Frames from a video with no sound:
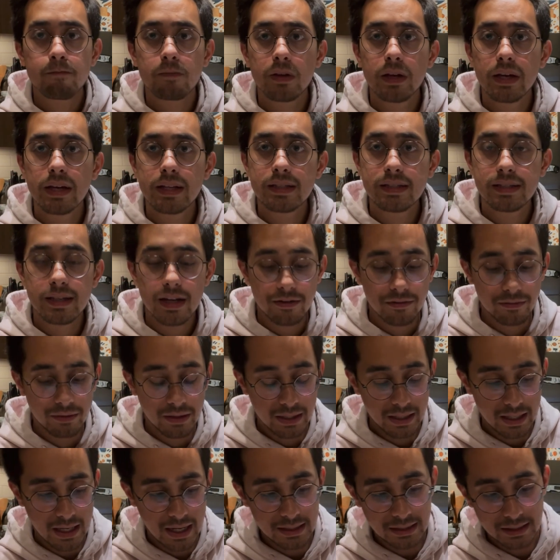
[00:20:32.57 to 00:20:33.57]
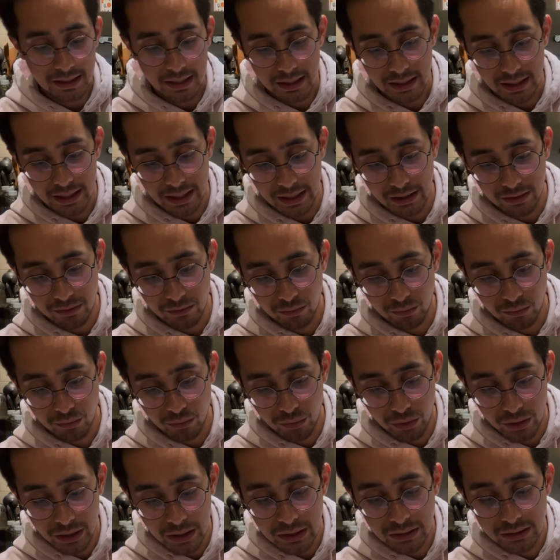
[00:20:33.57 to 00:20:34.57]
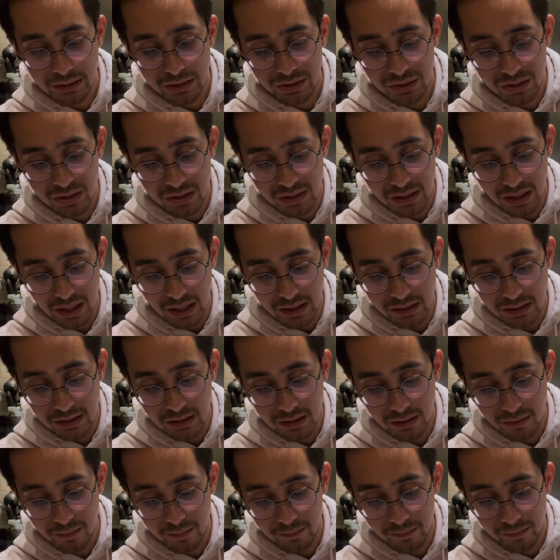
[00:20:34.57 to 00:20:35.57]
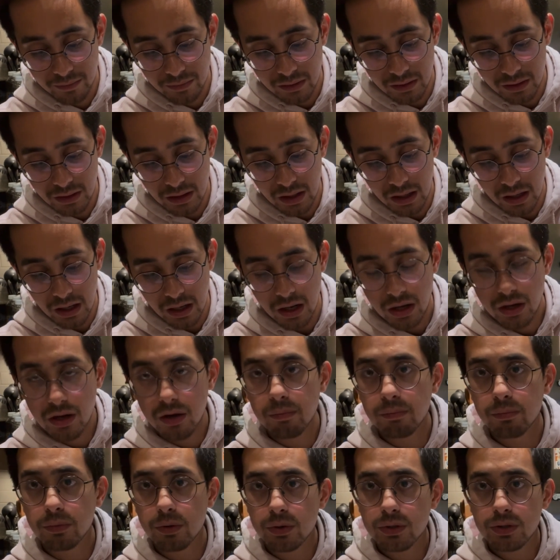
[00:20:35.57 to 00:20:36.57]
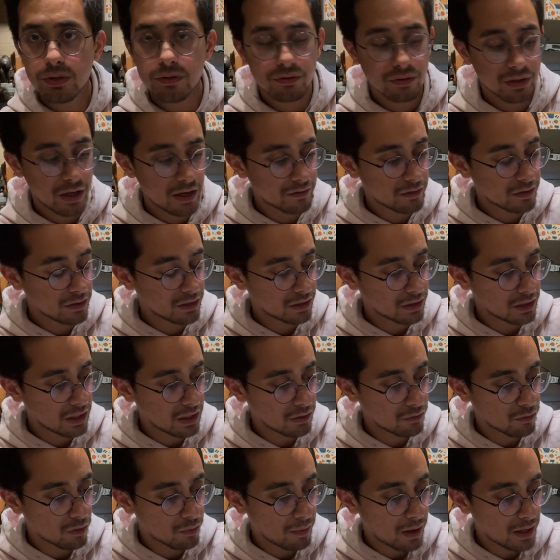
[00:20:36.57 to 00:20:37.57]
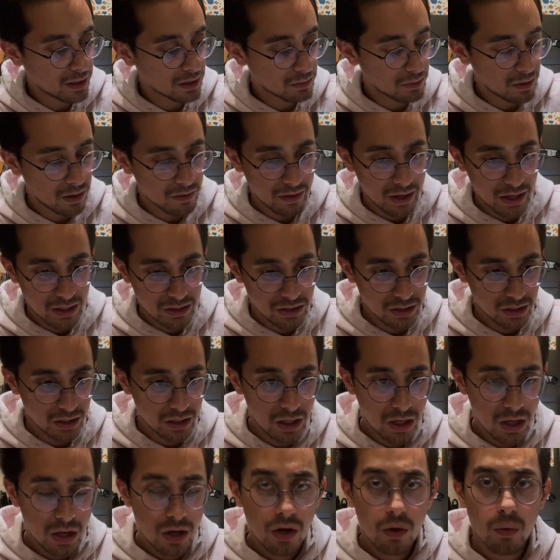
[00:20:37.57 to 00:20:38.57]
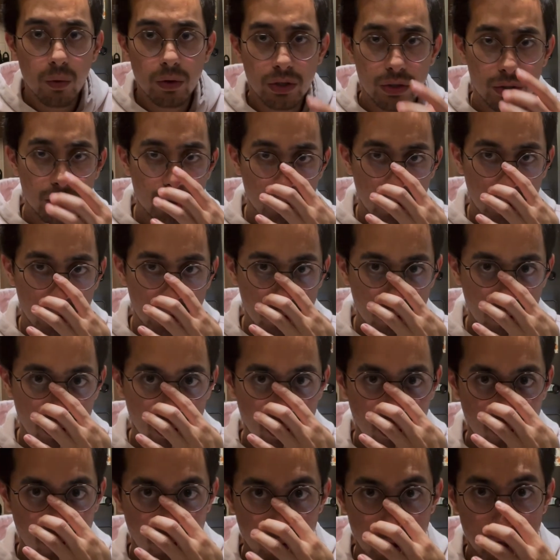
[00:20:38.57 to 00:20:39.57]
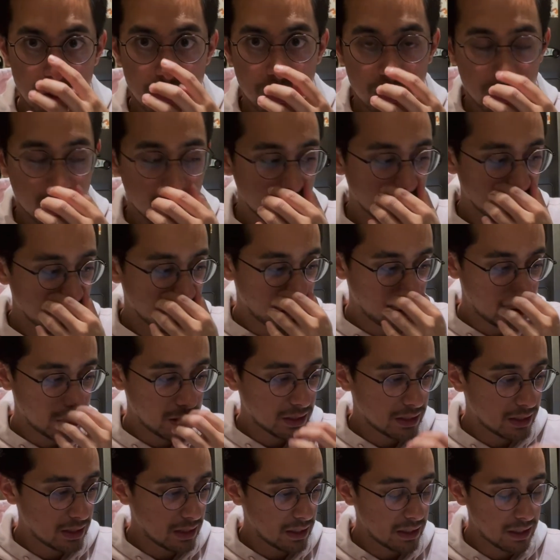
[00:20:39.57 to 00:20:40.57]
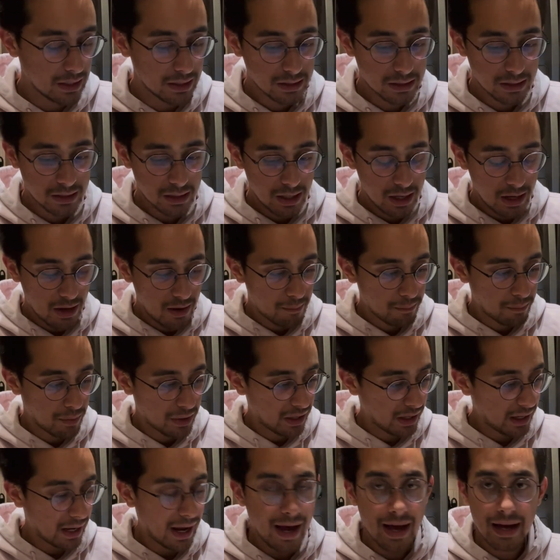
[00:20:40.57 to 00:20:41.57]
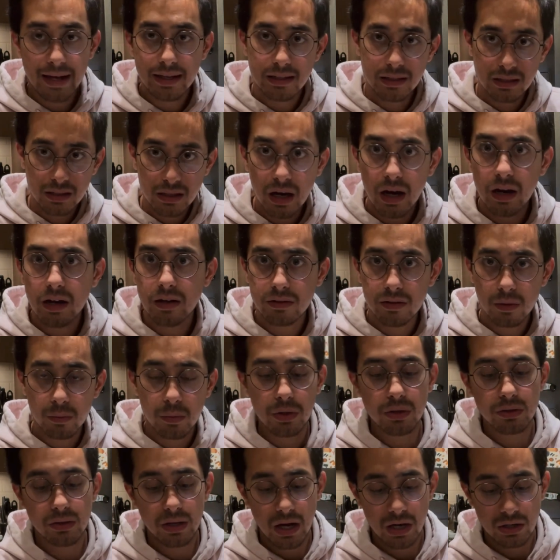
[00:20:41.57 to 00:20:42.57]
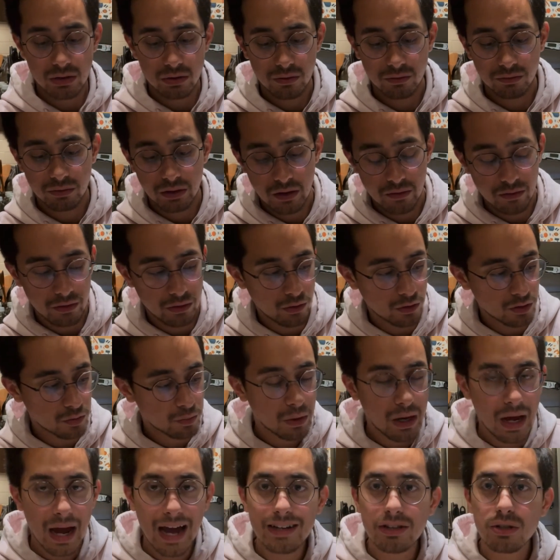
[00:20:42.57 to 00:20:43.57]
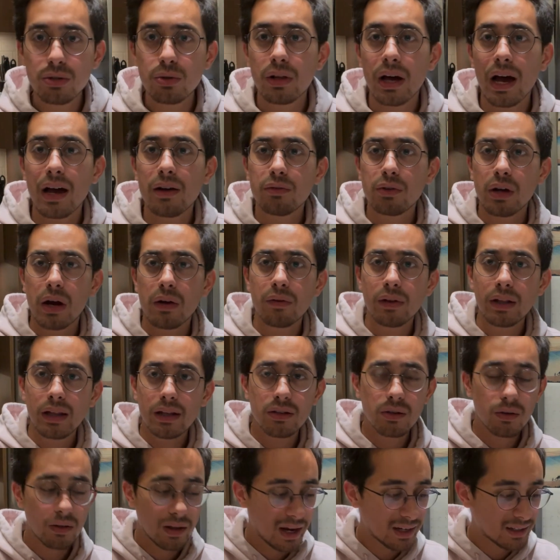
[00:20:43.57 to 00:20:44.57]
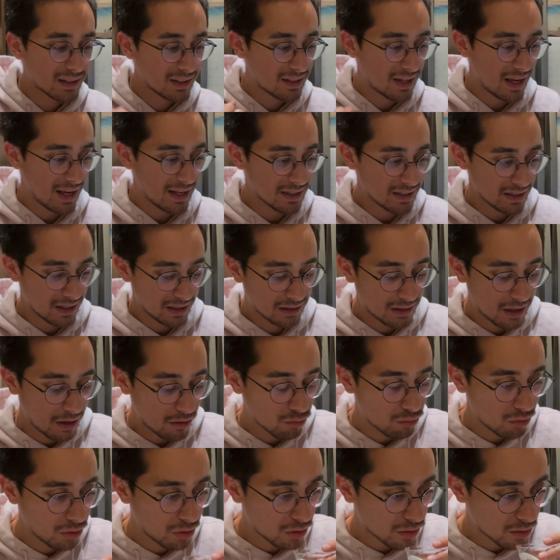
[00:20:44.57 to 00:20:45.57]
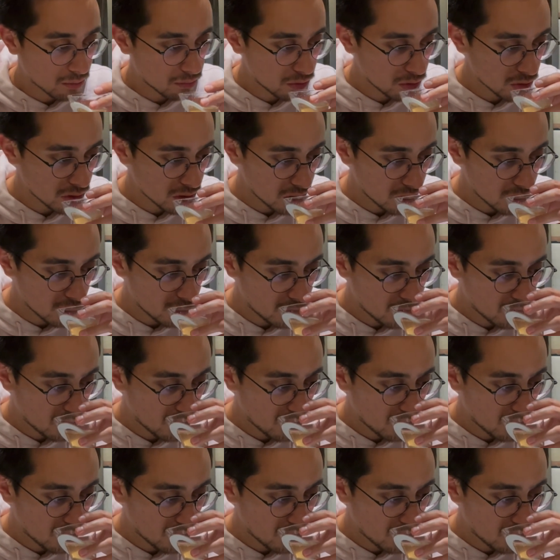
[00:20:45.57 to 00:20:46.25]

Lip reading: It's definitely got that like real distinct kombucha flavor. It reminds me of actually when you drink the original GTs, but it has kind of some of the extra flavor notes. But I really do like the taste like that real kombucha.